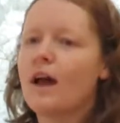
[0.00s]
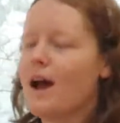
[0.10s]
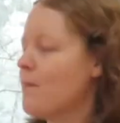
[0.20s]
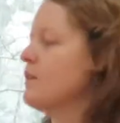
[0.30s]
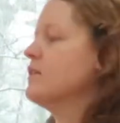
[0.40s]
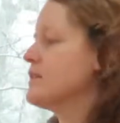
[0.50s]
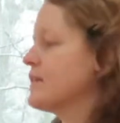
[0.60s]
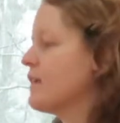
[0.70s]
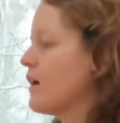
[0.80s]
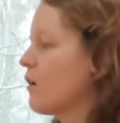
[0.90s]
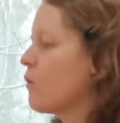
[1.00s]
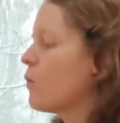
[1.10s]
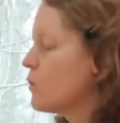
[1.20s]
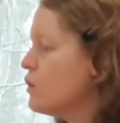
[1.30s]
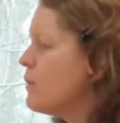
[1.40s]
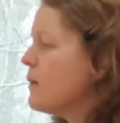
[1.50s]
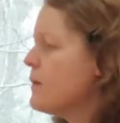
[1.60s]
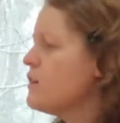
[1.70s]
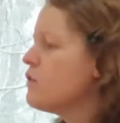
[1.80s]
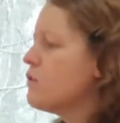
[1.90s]
Happens in there. You may
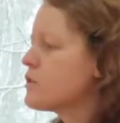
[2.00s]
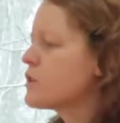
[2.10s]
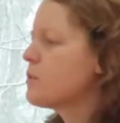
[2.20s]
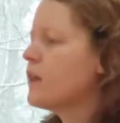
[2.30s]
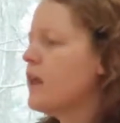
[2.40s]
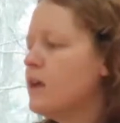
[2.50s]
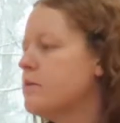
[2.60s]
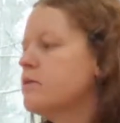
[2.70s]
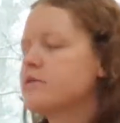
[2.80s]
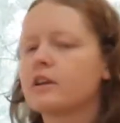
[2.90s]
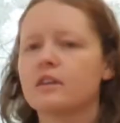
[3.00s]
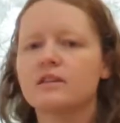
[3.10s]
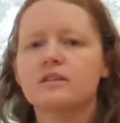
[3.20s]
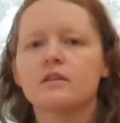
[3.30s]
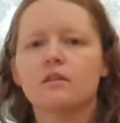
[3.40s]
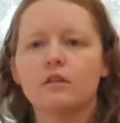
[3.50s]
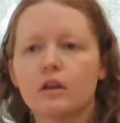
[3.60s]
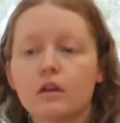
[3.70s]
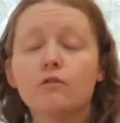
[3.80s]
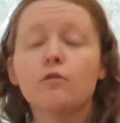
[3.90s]
be used to playing music that's in
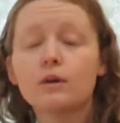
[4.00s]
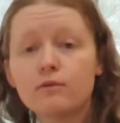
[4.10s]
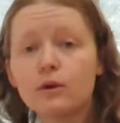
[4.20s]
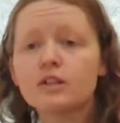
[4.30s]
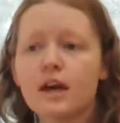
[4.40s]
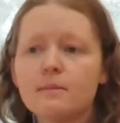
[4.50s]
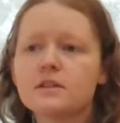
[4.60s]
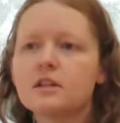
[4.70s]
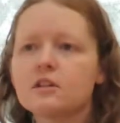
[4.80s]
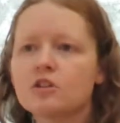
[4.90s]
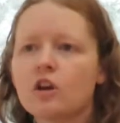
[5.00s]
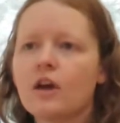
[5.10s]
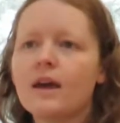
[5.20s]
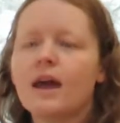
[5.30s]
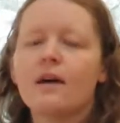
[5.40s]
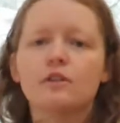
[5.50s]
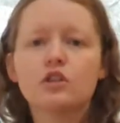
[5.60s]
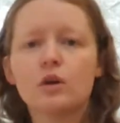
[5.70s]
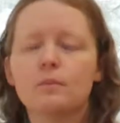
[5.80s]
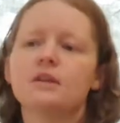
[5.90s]
like a 4/4 time signature and having
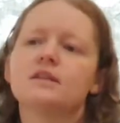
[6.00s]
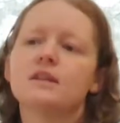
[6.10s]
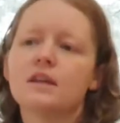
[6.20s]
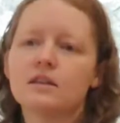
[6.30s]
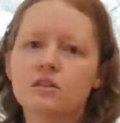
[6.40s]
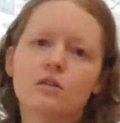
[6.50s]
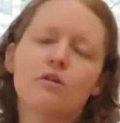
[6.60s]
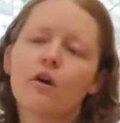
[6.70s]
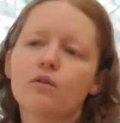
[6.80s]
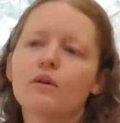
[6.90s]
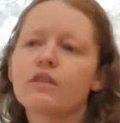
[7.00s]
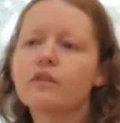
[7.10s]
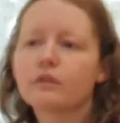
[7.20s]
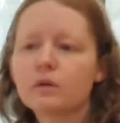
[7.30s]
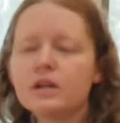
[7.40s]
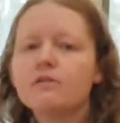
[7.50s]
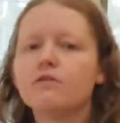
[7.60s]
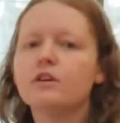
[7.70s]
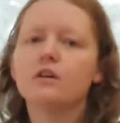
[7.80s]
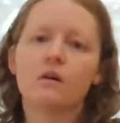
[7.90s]
triplets in it, so you go to a 3
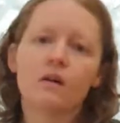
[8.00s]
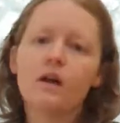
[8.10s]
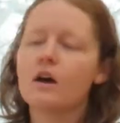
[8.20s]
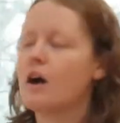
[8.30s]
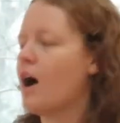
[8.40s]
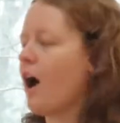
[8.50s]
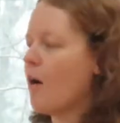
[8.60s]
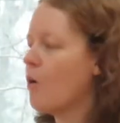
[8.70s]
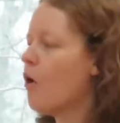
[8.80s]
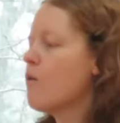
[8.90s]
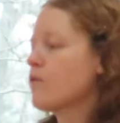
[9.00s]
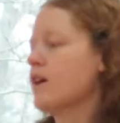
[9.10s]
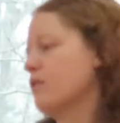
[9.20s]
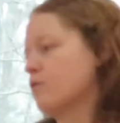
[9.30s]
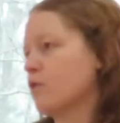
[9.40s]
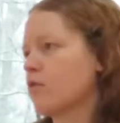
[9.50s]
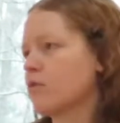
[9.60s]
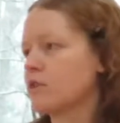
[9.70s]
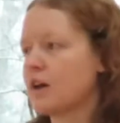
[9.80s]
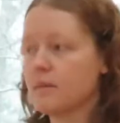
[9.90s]
feel over that
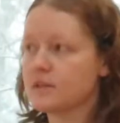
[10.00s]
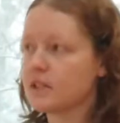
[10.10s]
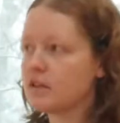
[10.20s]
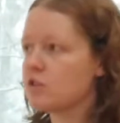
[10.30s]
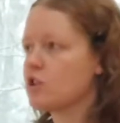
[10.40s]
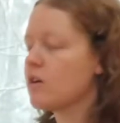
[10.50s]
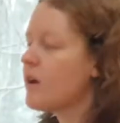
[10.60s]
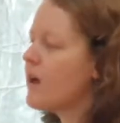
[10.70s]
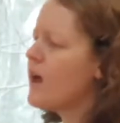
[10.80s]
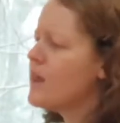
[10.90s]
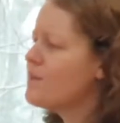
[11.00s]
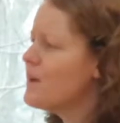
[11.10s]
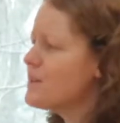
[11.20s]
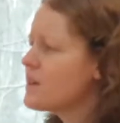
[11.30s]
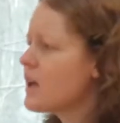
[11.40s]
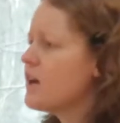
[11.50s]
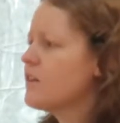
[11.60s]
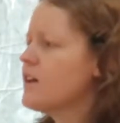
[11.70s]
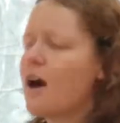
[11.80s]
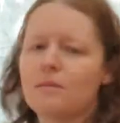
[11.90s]
4/4 time signature. This is kind
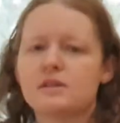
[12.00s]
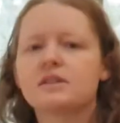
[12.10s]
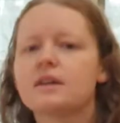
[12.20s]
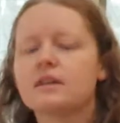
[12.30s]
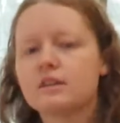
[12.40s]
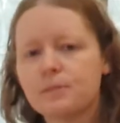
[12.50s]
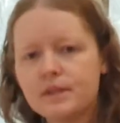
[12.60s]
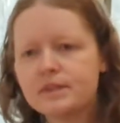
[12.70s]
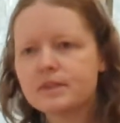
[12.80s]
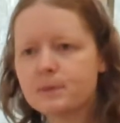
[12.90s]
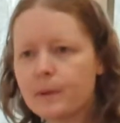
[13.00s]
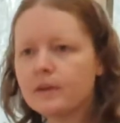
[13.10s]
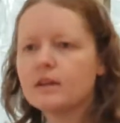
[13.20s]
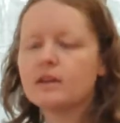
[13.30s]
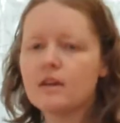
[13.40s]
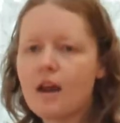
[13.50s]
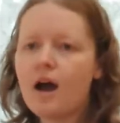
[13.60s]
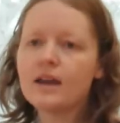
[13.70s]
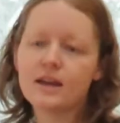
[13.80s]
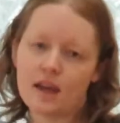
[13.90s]
of the opposite. This piece is written in
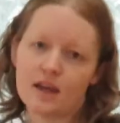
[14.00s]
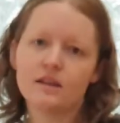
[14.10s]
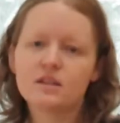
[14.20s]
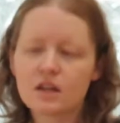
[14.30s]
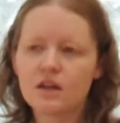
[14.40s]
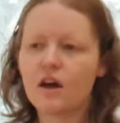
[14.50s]
9/8,